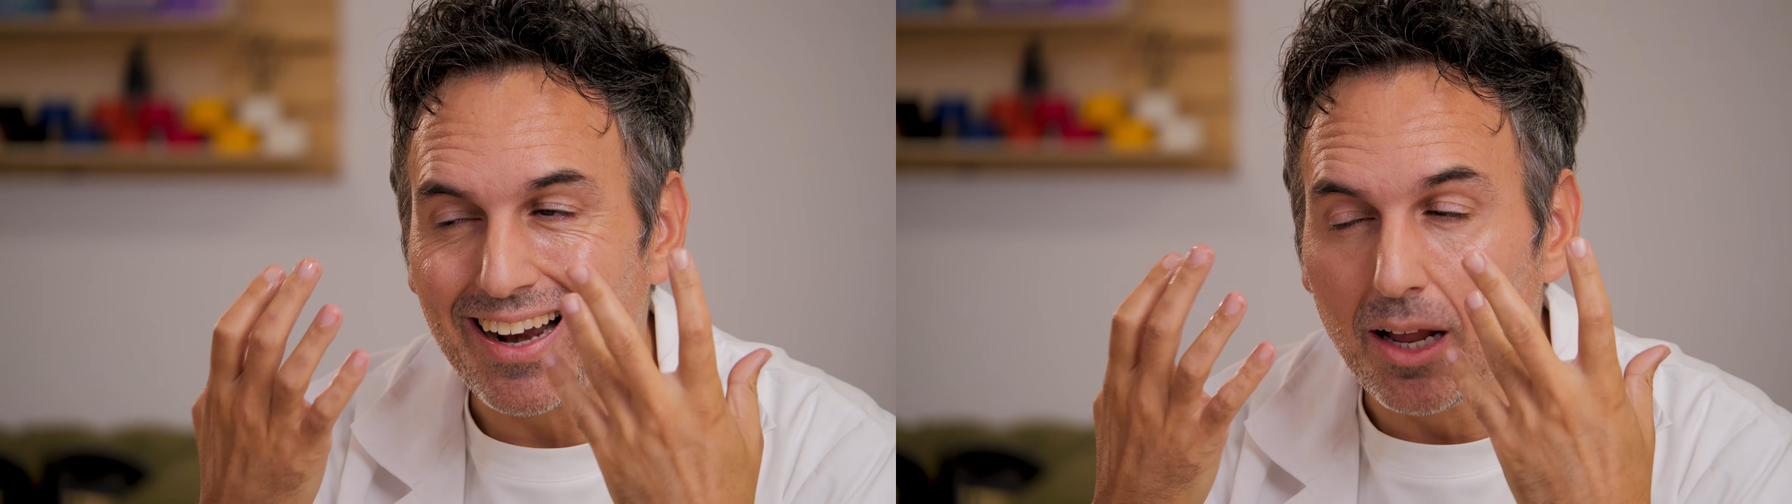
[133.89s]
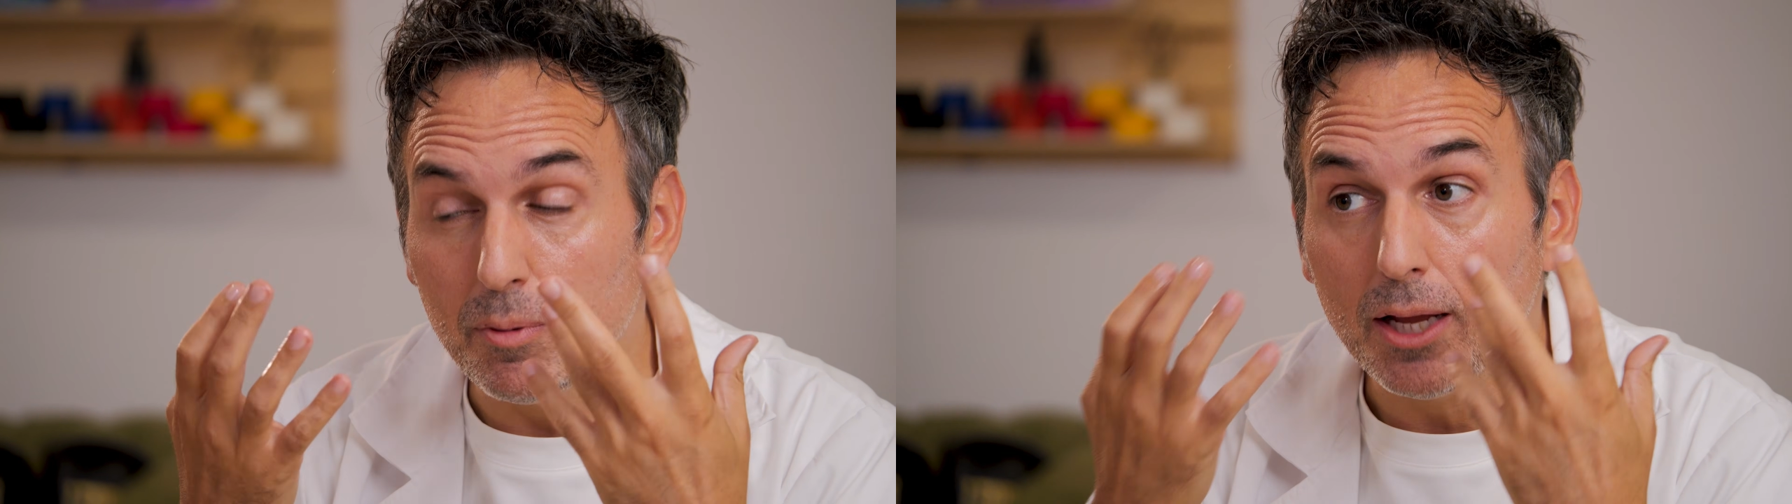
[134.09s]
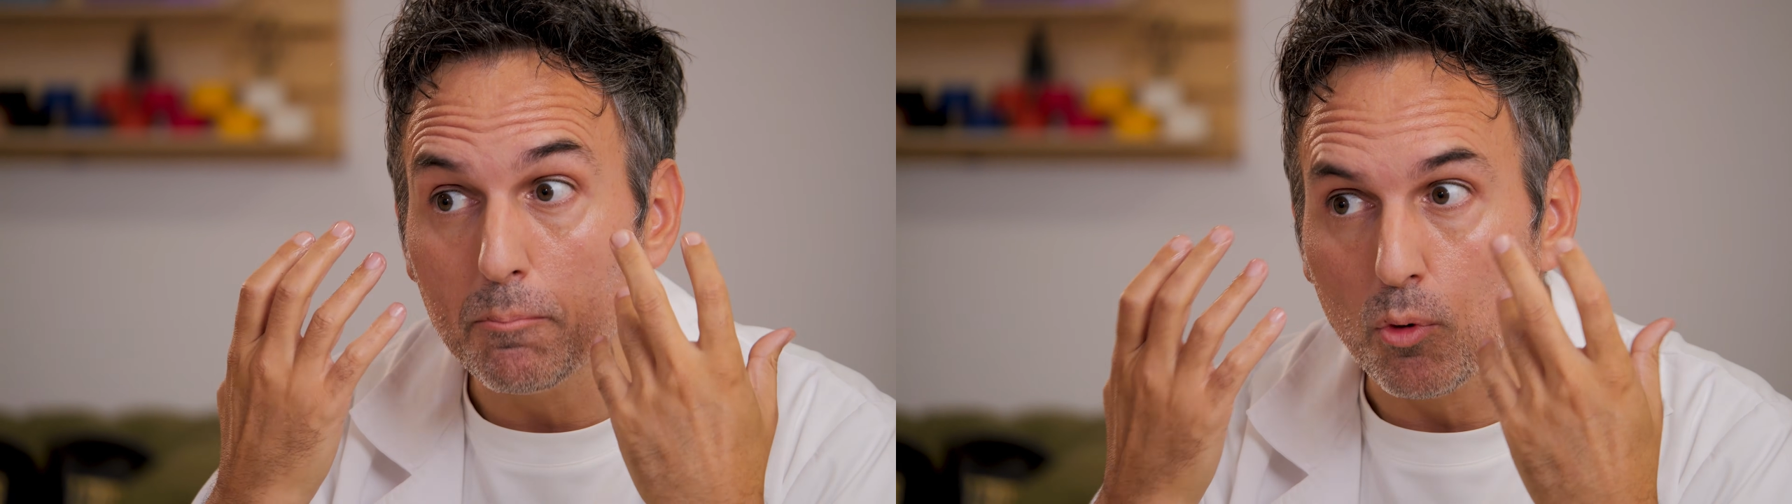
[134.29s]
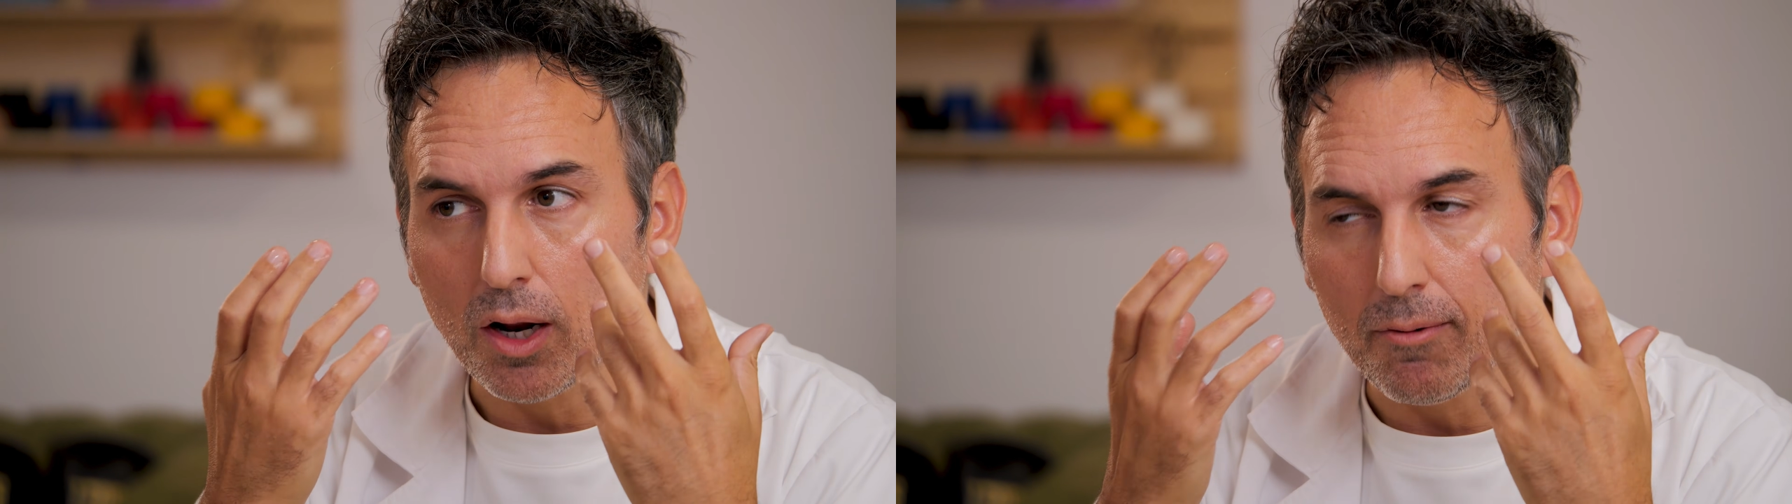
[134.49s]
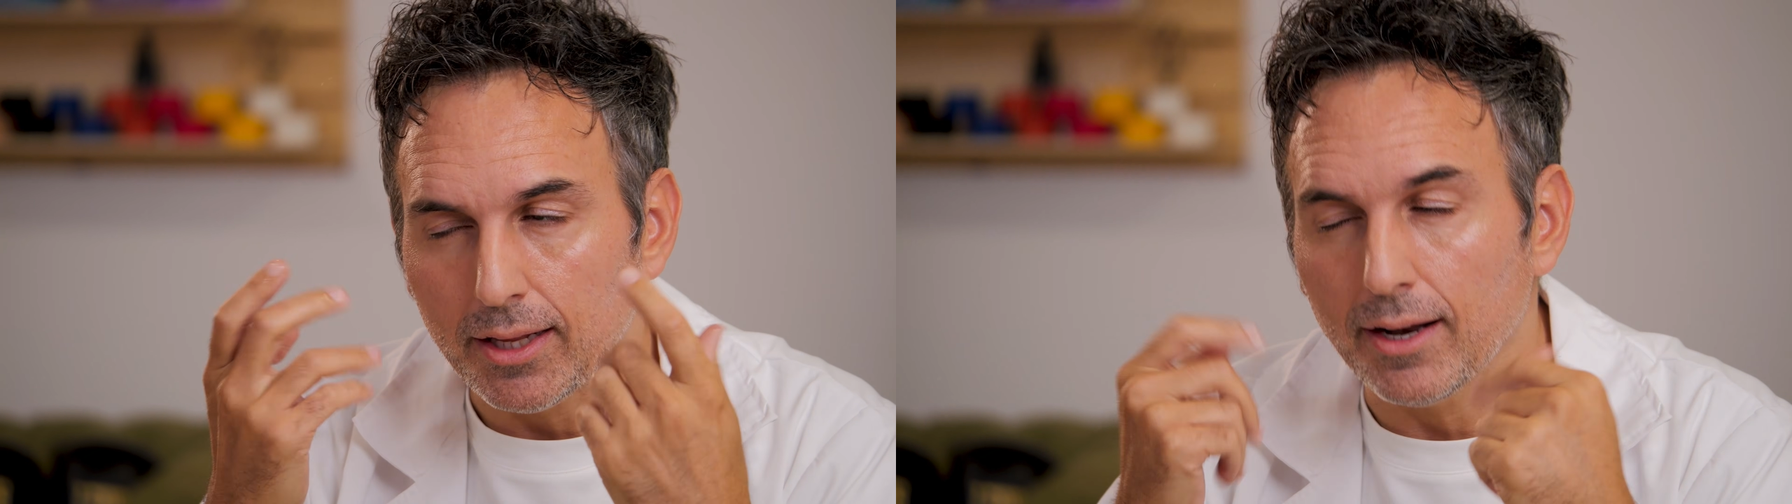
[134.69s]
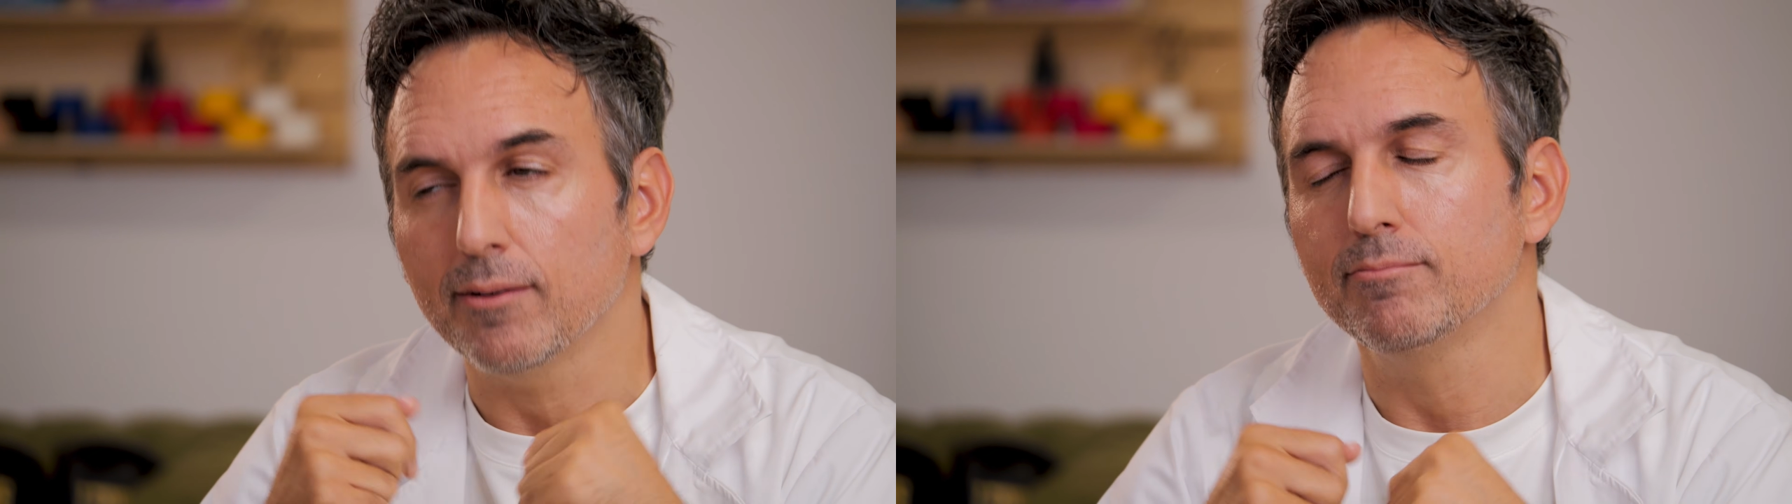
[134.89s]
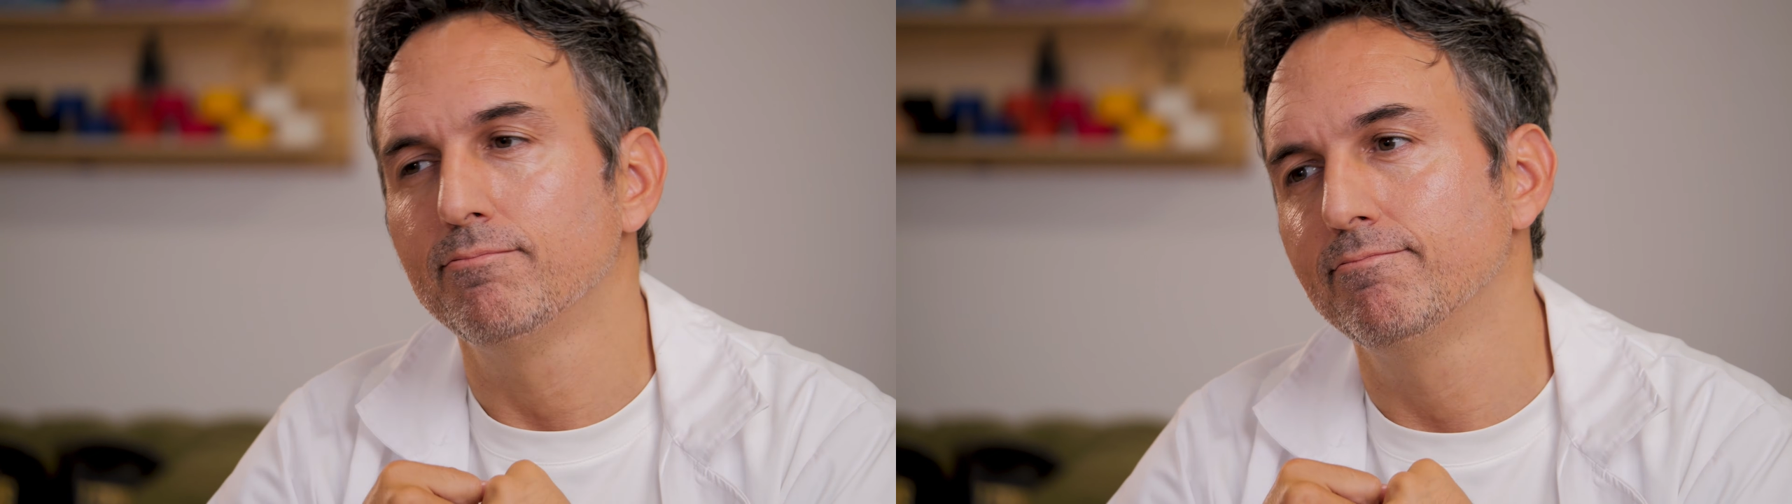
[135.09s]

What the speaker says: our skin in the morning.